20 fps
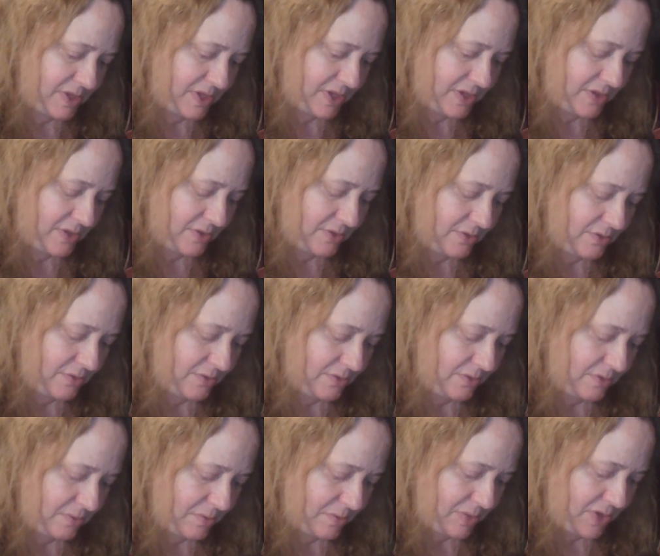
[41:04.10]
with you
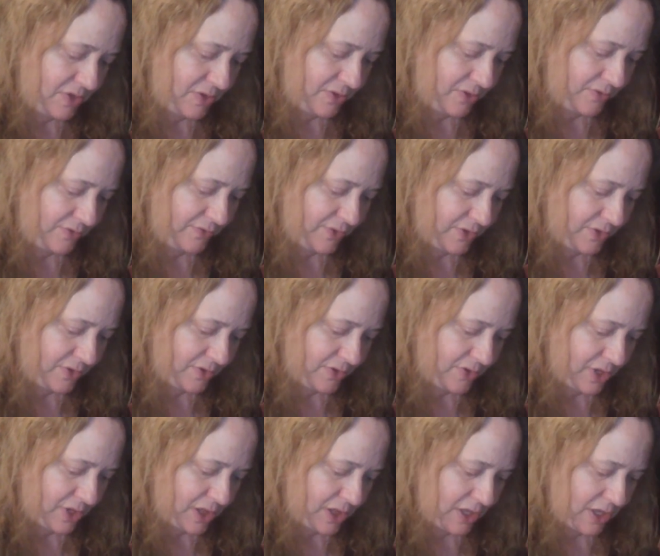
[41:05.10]

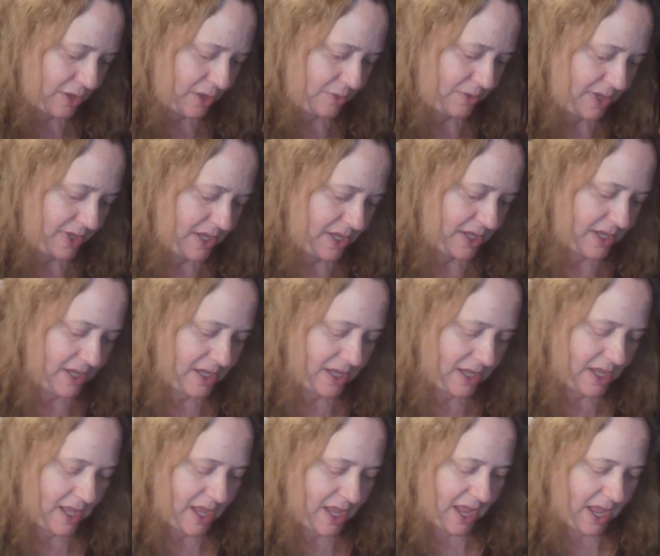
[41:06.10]
beautiful Chloe.
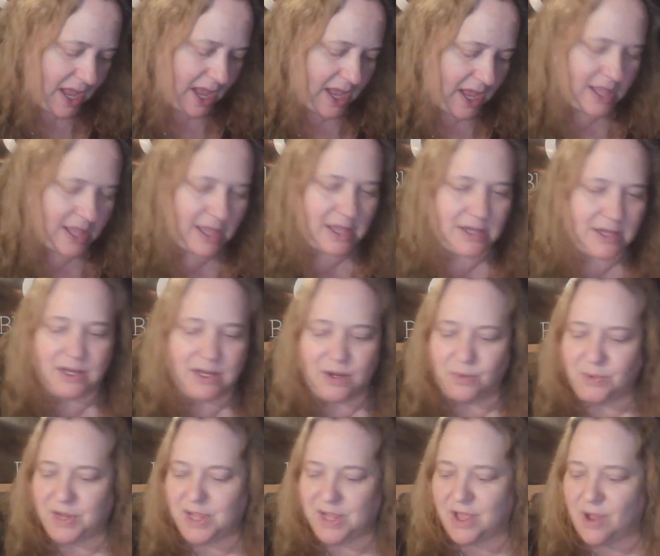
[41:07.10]
And
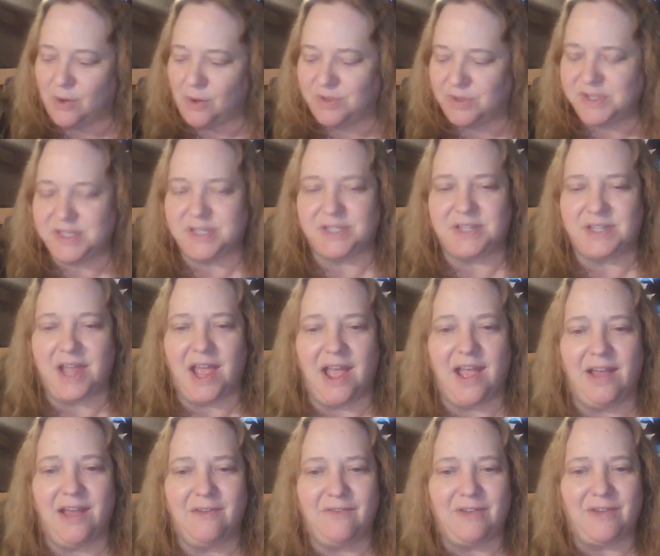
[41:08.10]
here we go with
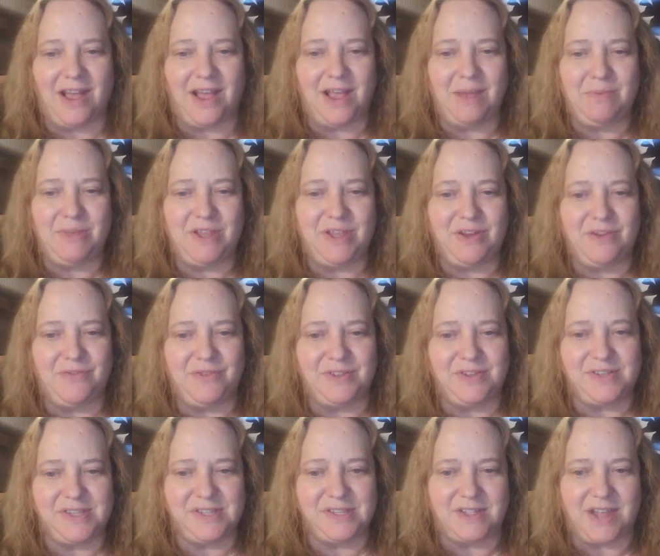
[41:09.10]
Steph. Hi,
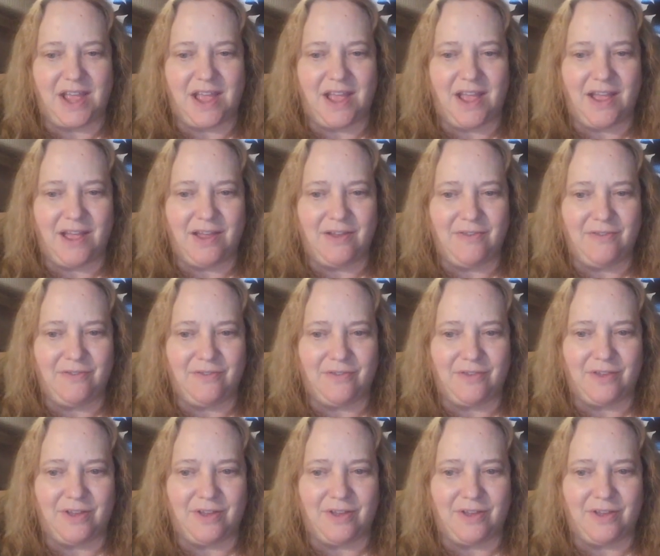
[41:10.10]
beautiful Steph.